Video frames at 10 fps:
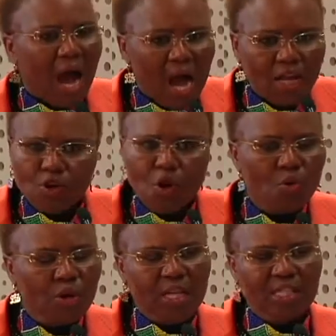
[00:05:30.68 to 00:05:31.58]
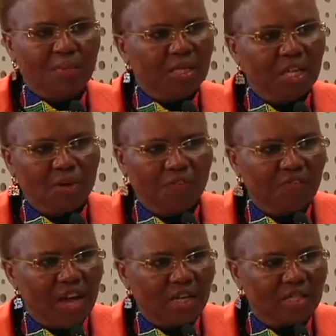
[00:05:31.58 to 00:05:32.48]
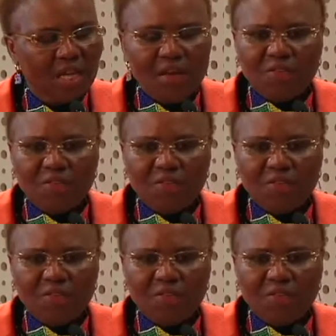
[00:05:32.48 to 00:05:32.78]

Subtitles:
I know, as a matter of fact,